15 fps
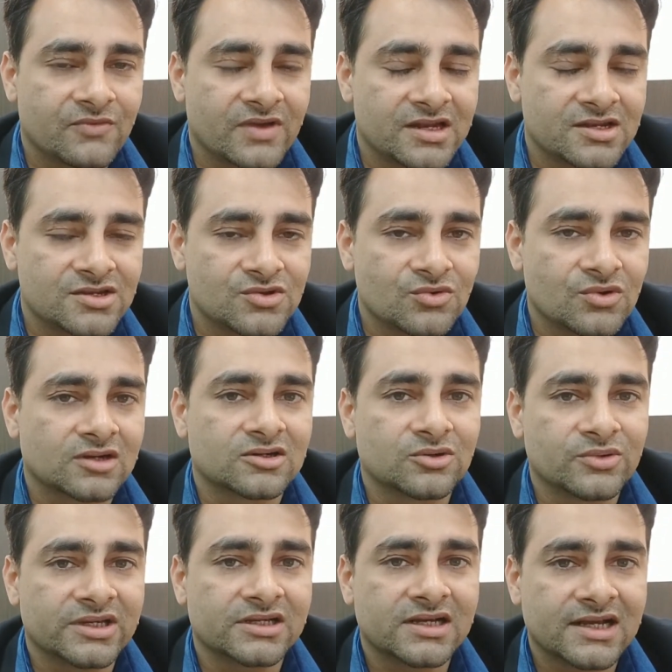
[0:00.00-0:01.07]
when you are
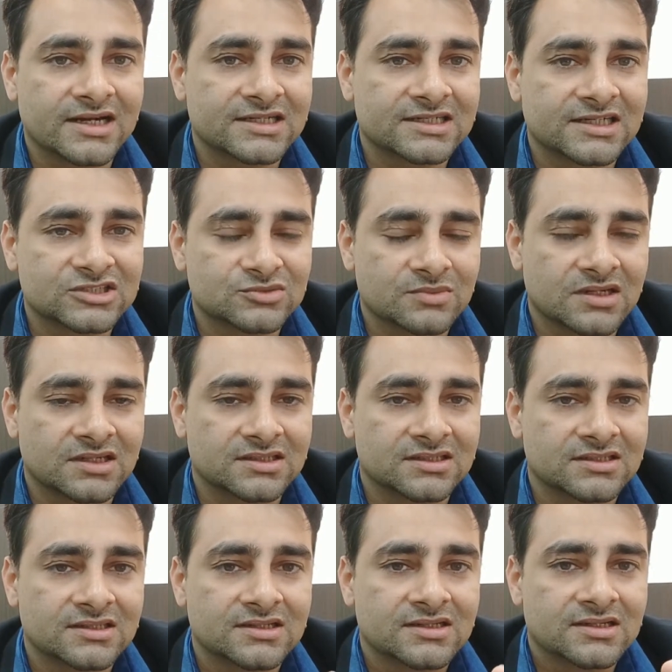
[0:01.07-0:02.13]
doing a hair transplant,
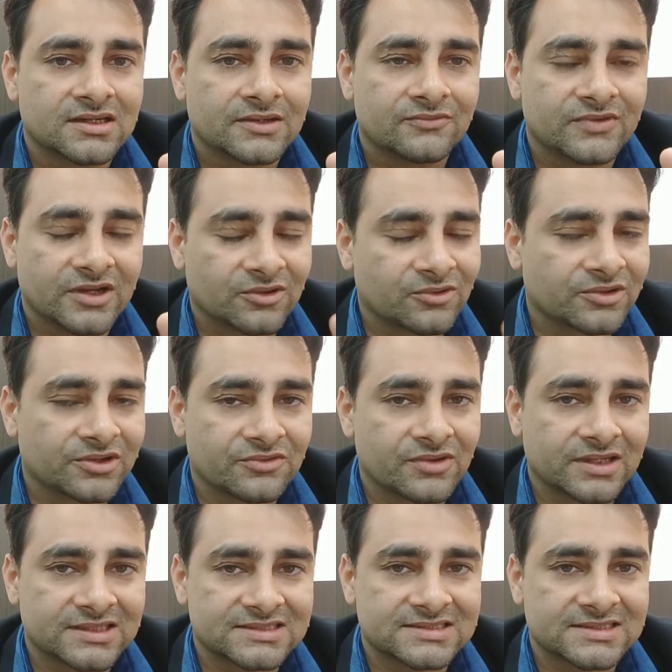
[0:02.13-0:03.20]
we are going to give
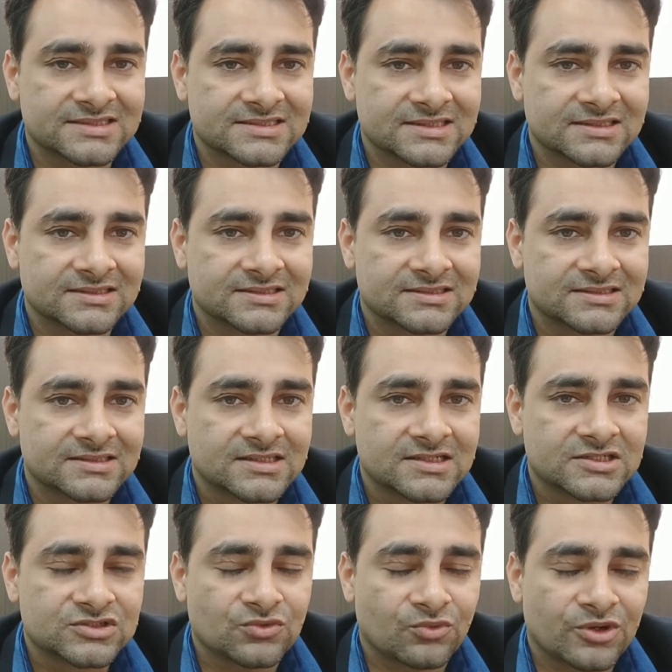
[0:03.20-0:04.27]
anesthesia.
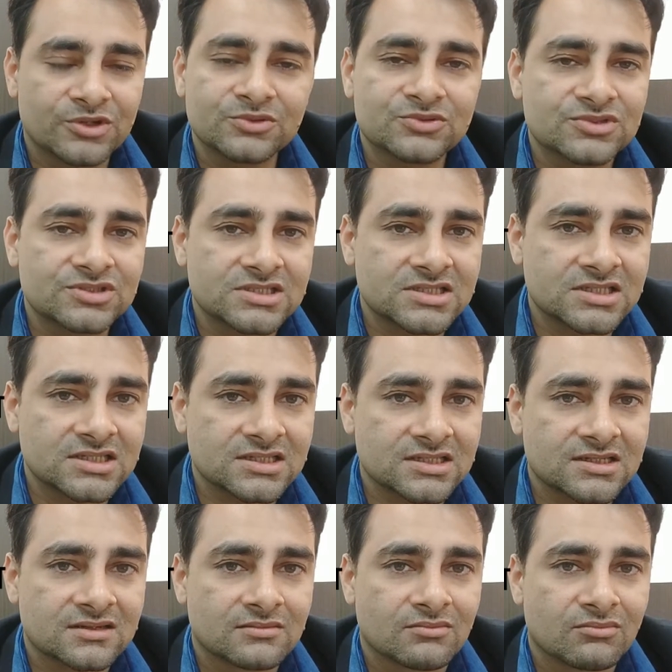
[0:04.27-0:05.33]
So what you
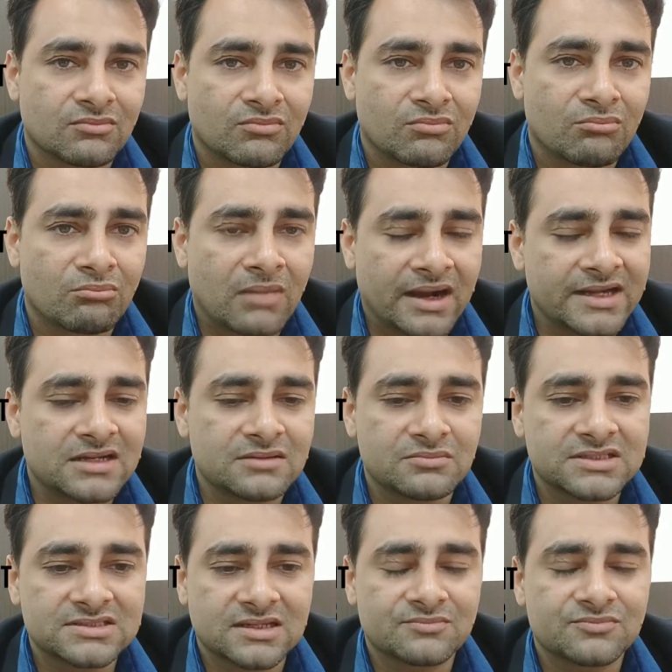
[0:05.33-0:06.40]
see might
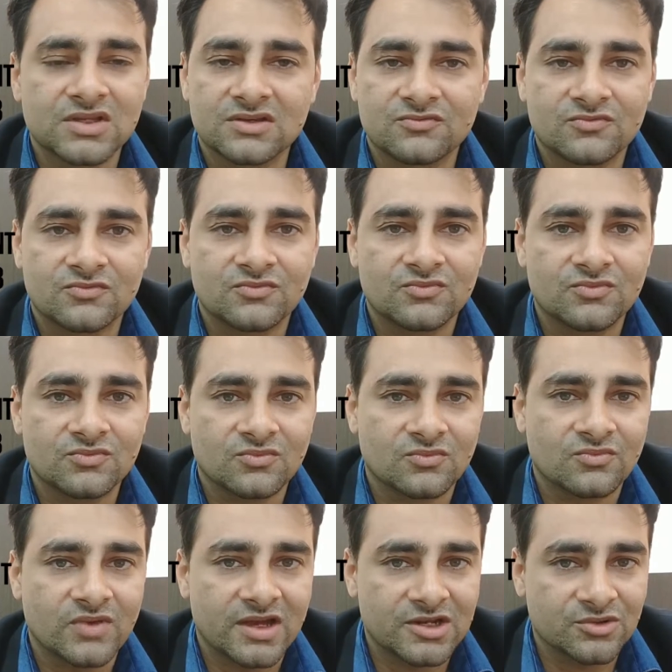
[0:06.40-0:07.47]
be something
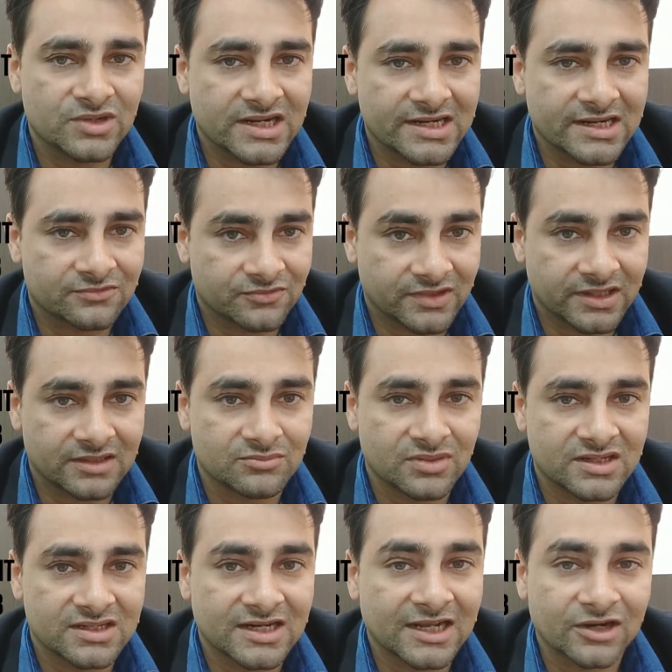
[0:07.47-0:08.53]
where you get afraid,
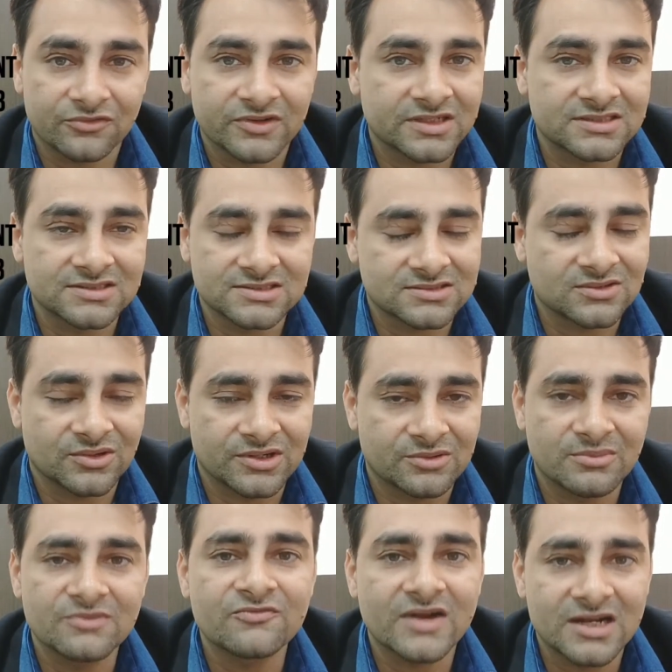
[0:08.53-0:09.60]
but none of it is going
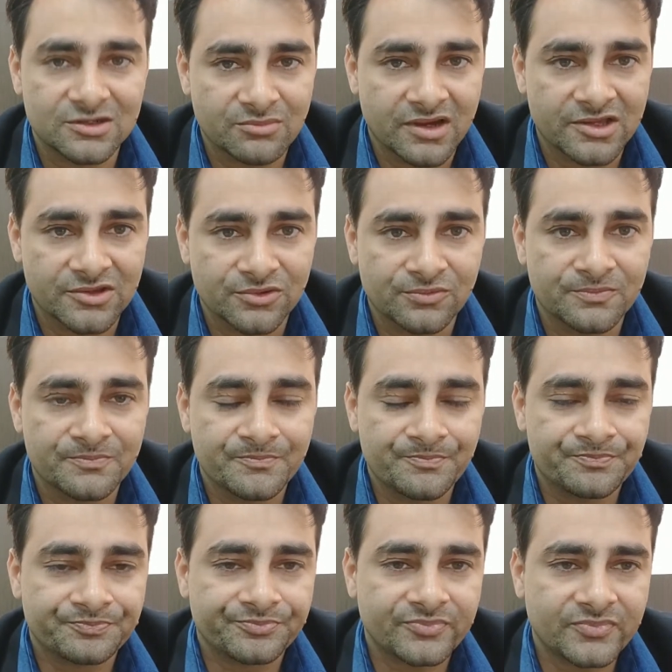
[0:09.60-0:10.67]
to be felt by
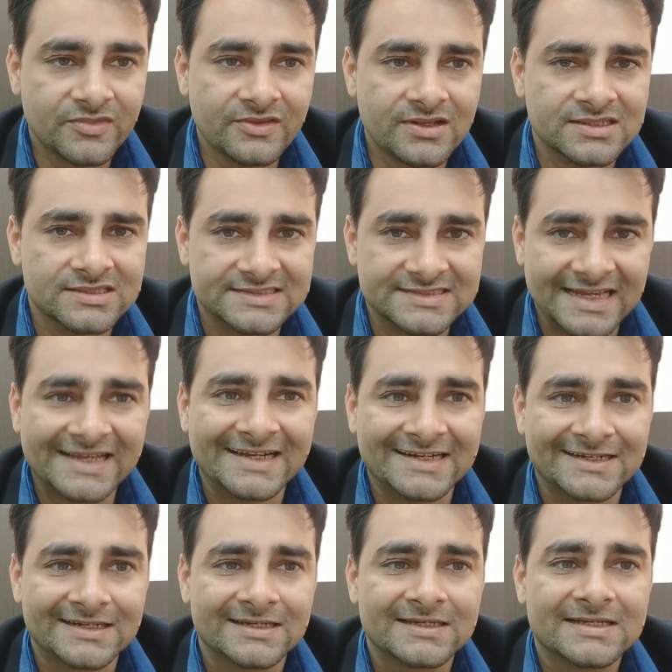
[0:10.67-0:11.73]
you.
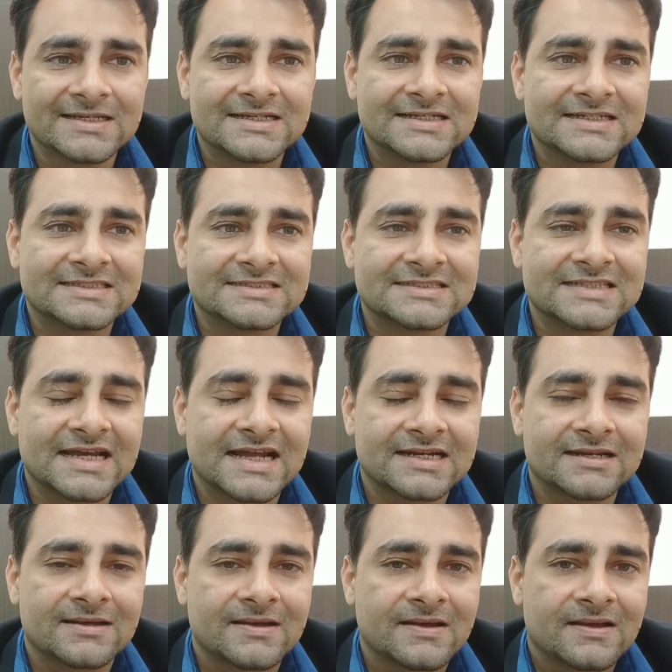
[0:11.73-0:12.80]
Second is
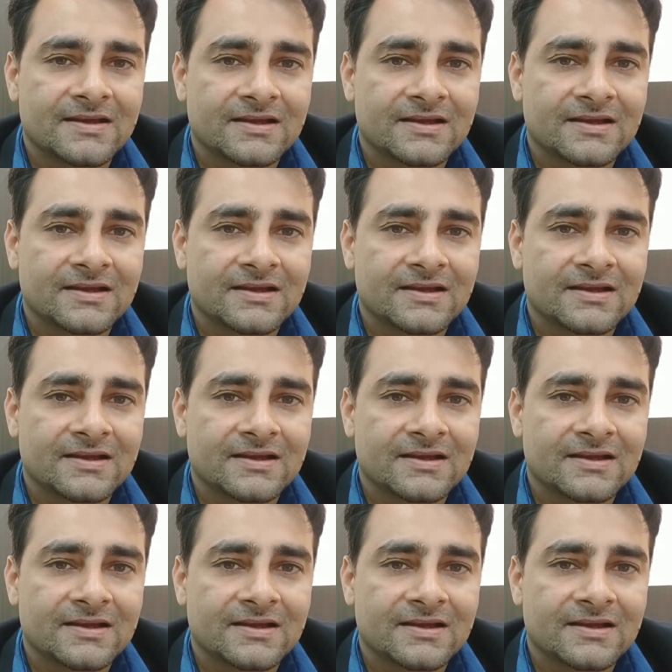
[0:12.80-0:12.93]
that